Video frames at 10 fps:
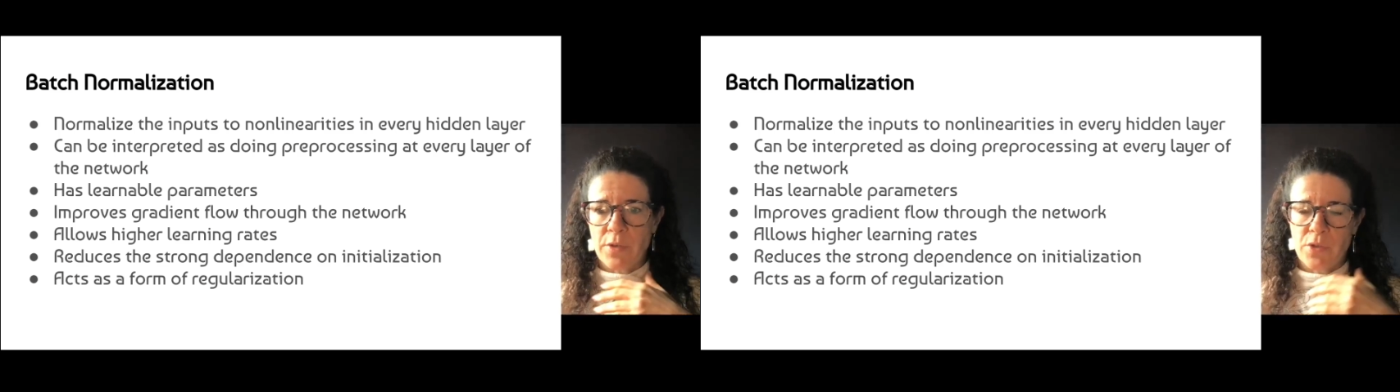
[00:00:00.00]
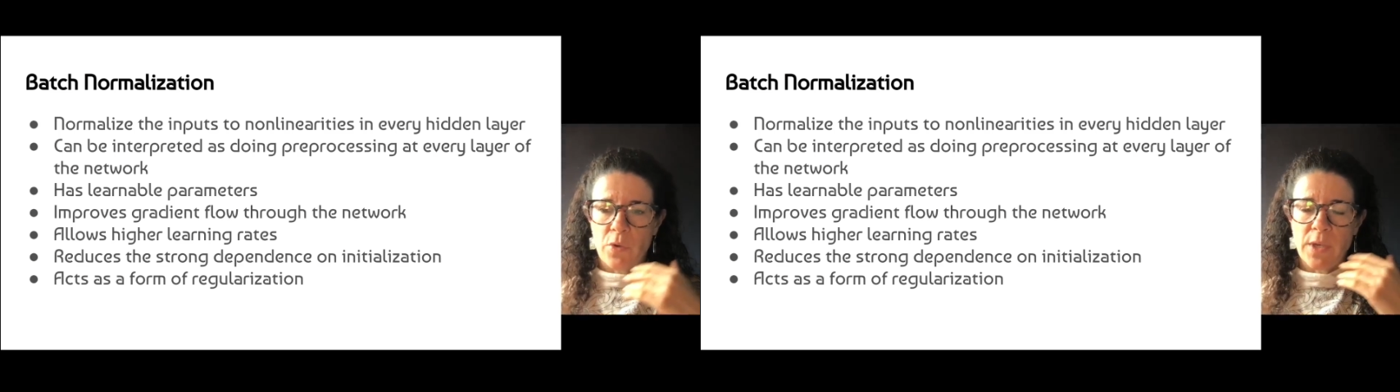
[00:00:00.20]

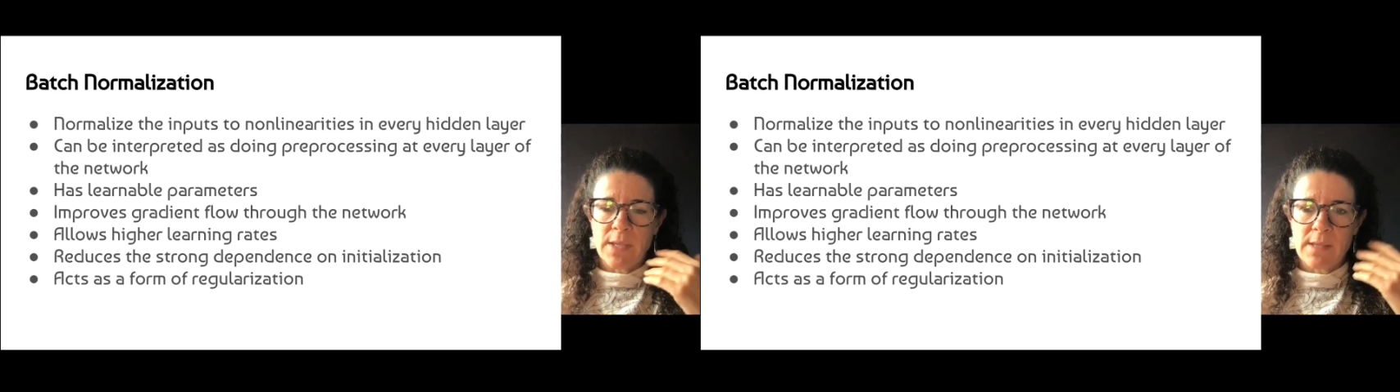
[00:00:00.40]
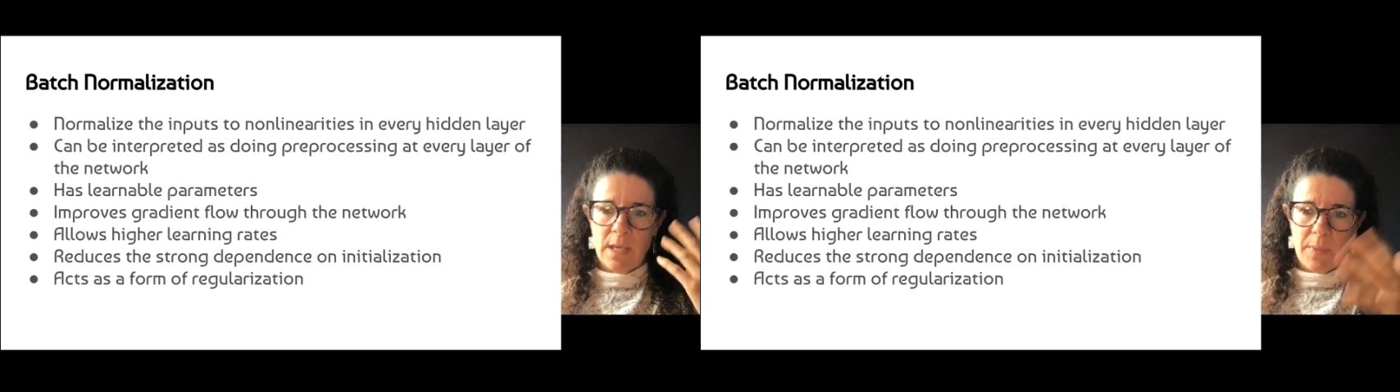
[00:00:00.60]
So it's
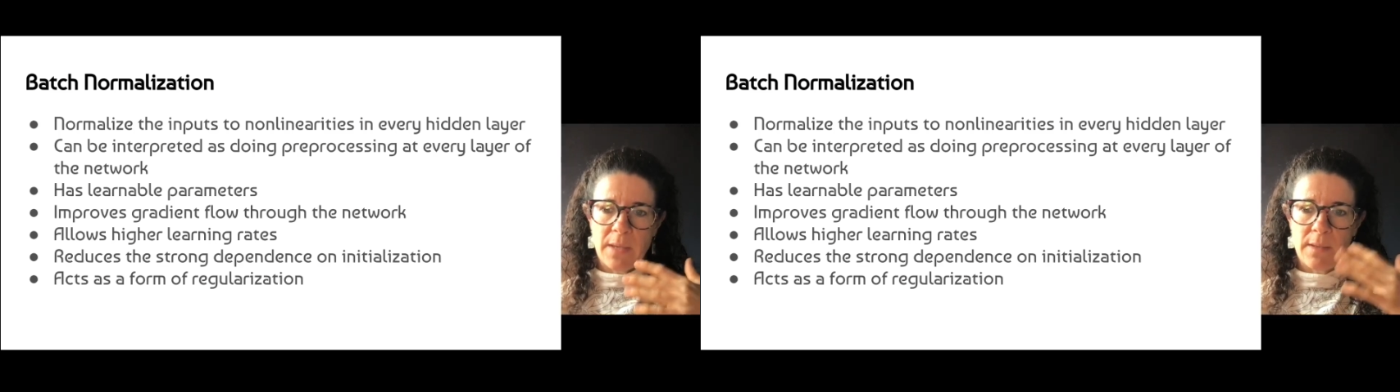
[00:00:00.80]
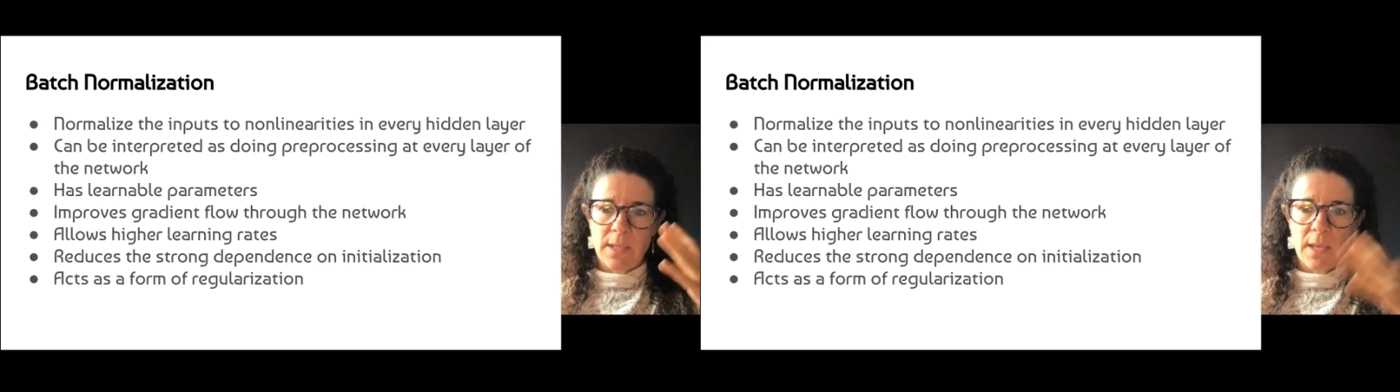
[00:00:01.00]
the same
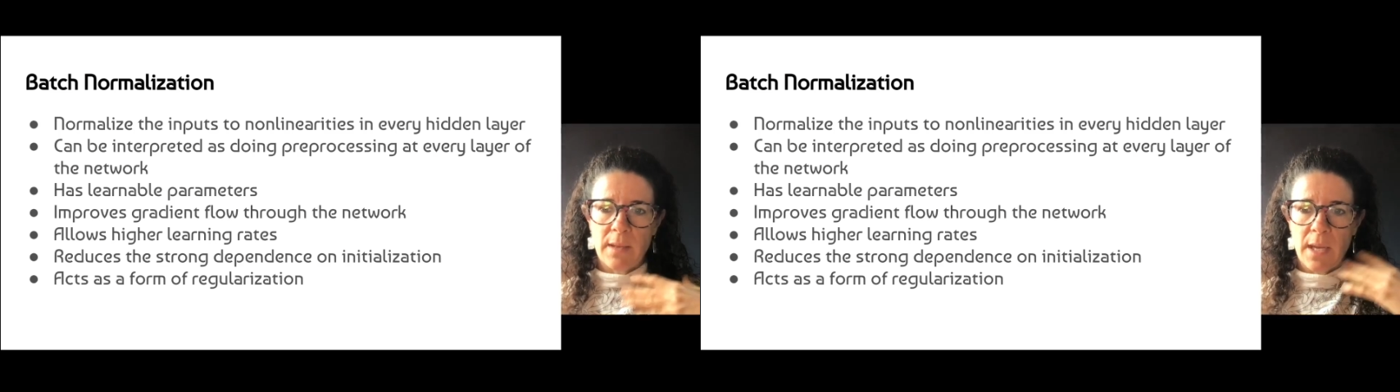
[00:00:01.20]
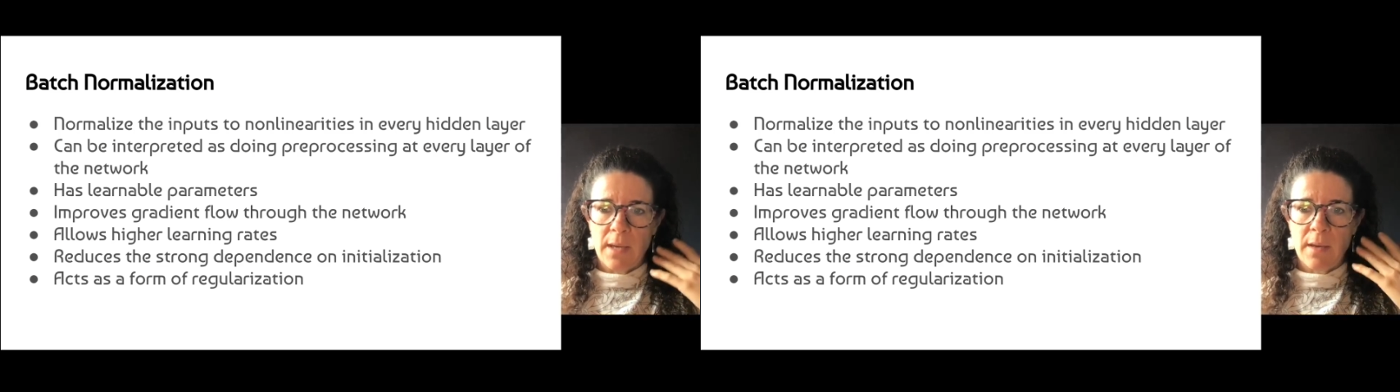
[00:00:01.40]
idea
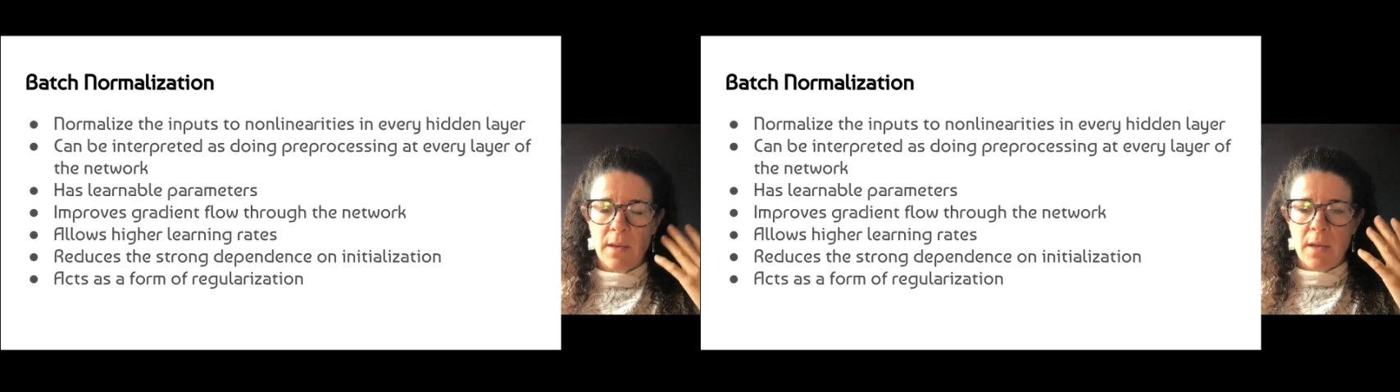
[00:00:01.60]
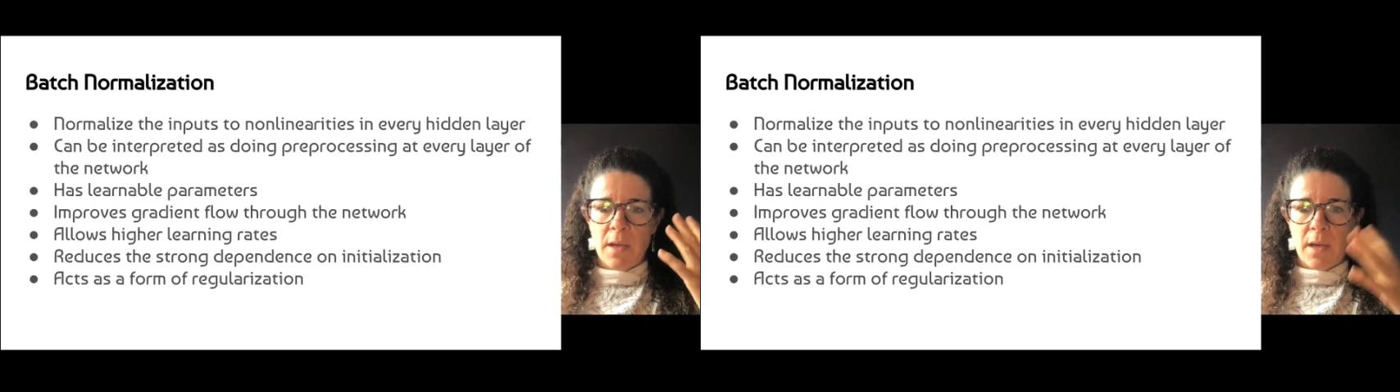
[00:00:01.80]
that
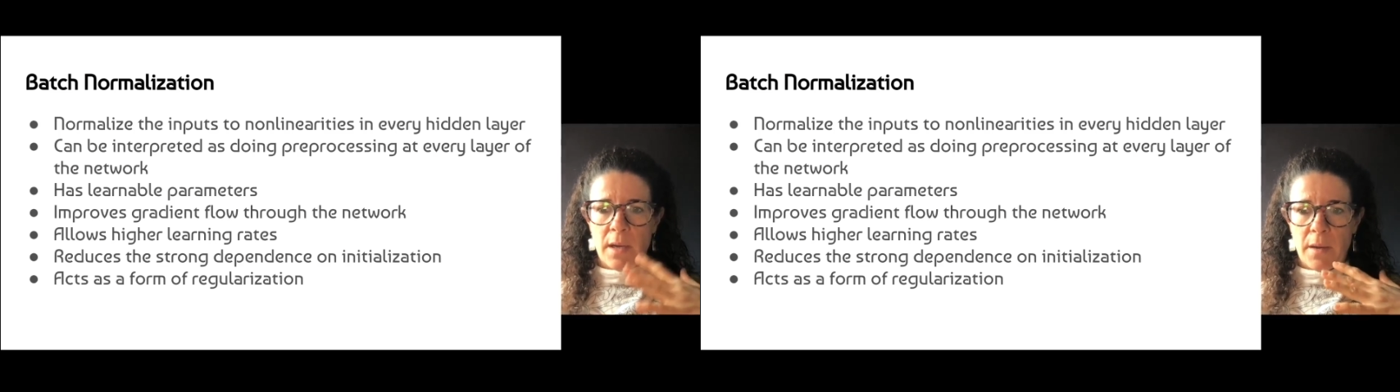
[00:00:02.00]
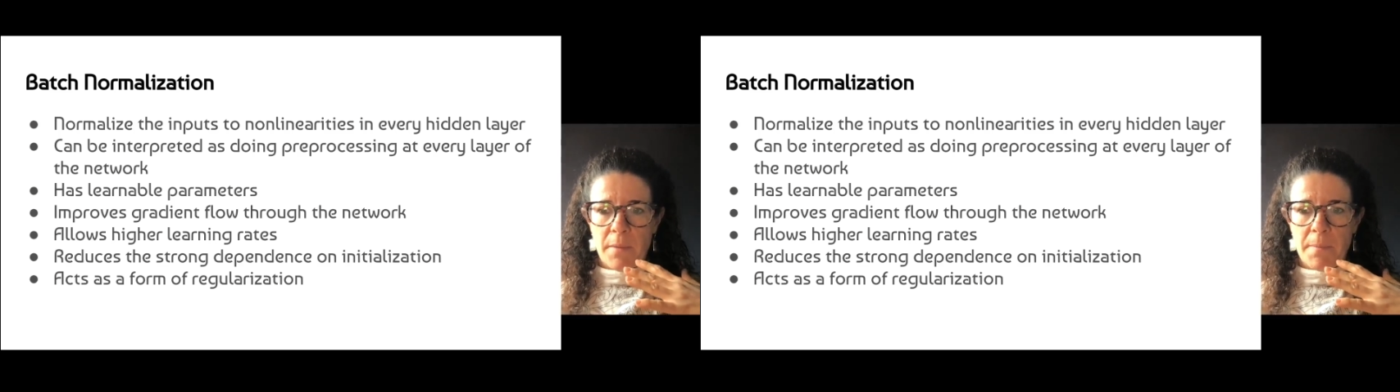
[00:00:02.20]

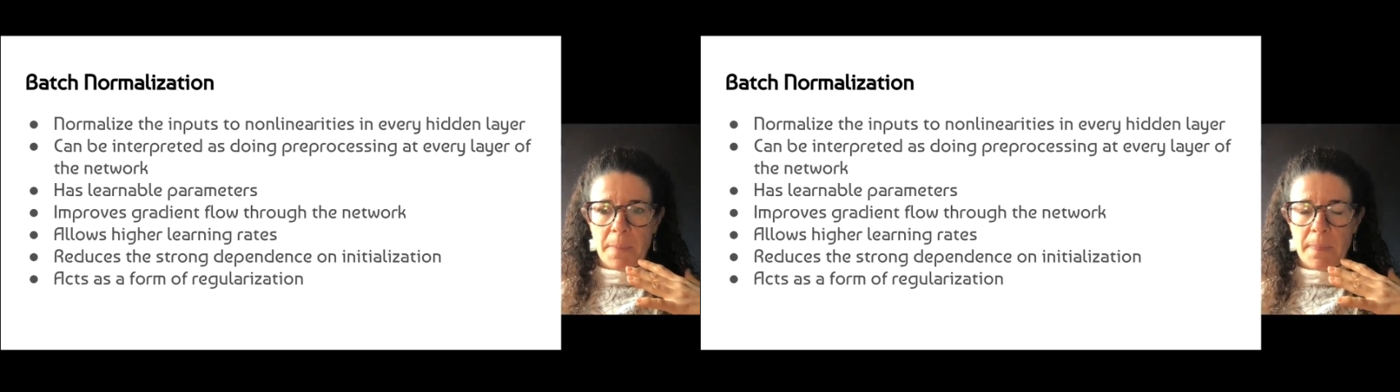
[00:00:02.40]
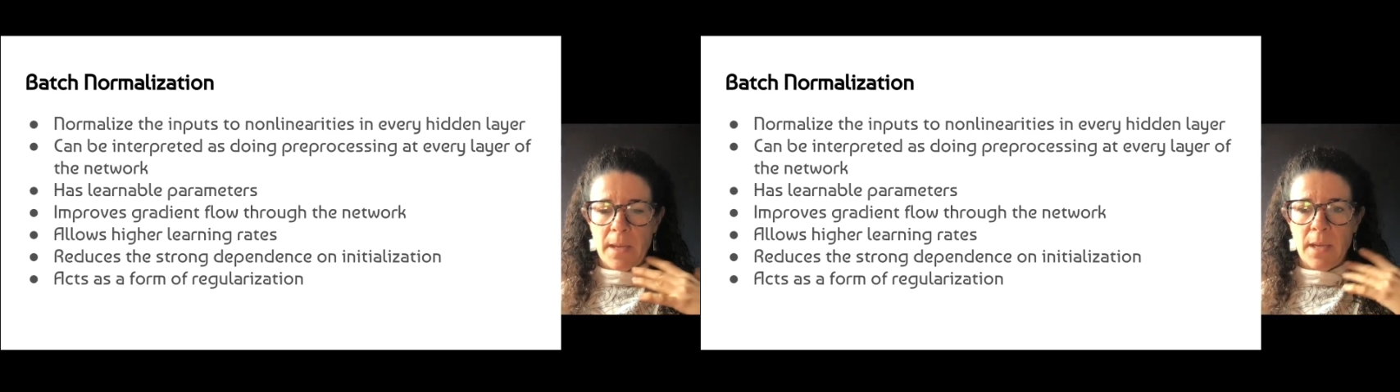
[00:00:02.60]

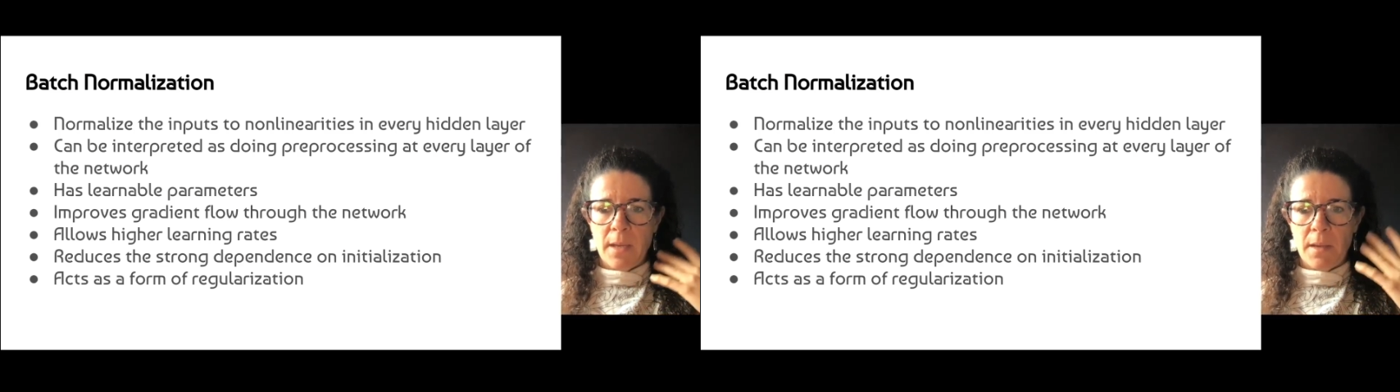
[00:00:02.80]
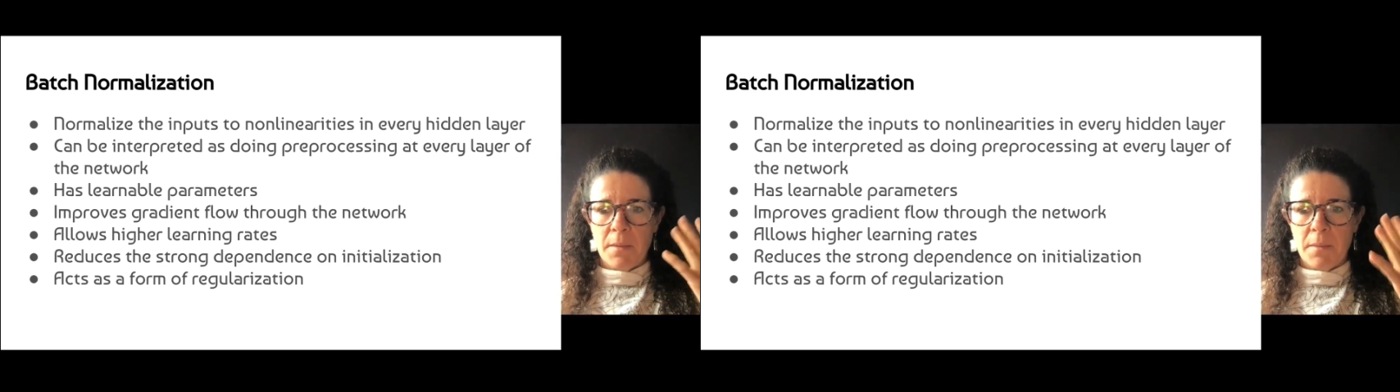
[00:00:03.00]

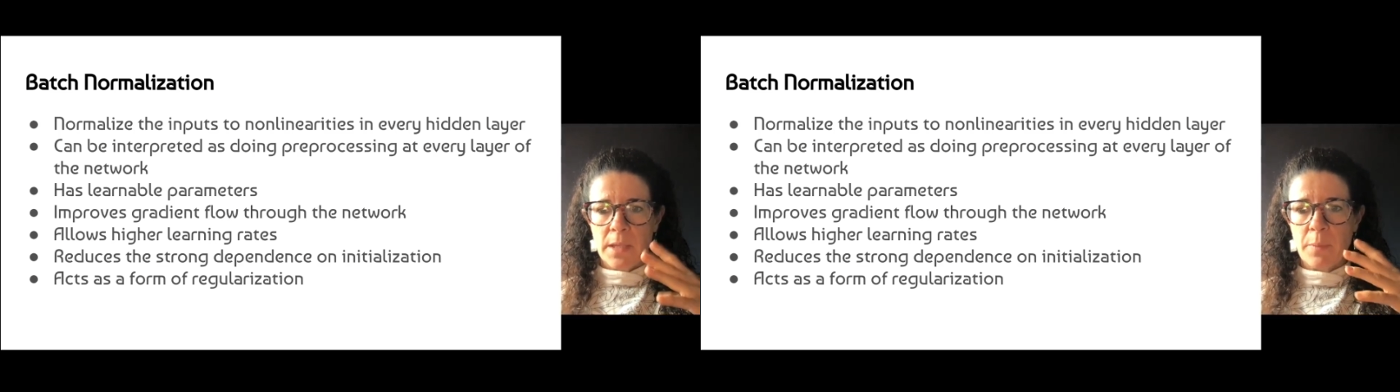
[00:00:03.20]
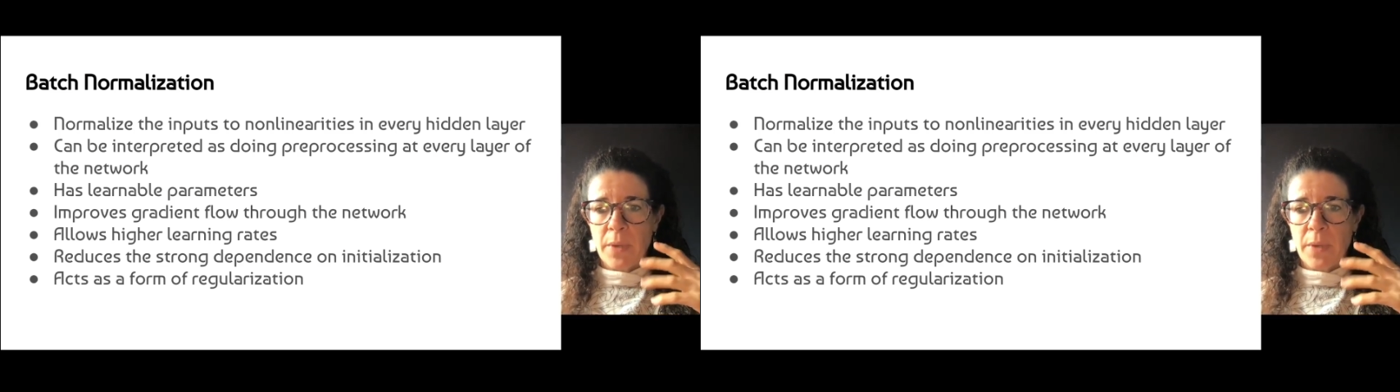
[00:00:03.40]
so